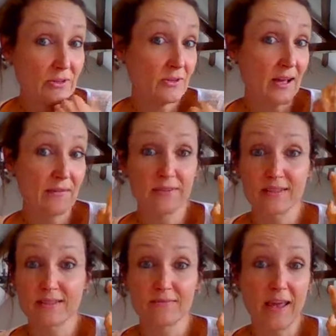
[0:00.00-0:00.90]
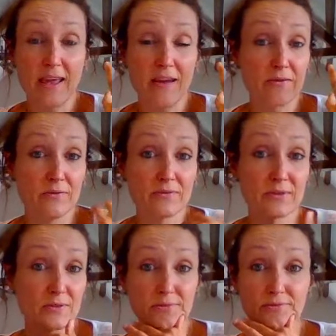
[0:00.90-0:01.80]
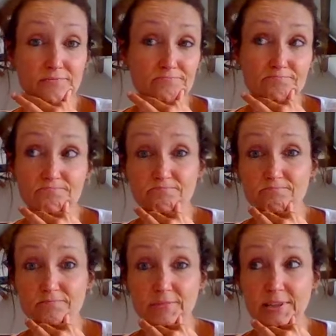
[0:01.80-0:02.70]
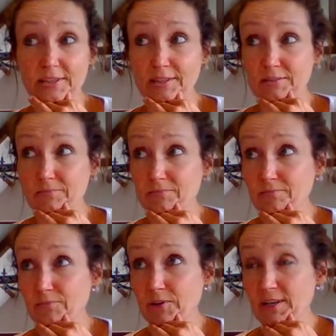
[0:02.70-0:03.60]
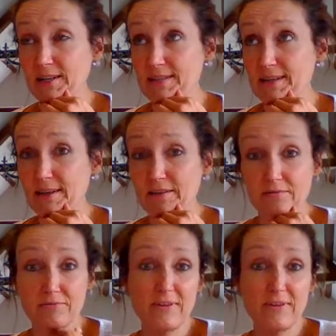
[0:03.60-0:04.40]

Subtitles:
you have this air of sort of what can I say?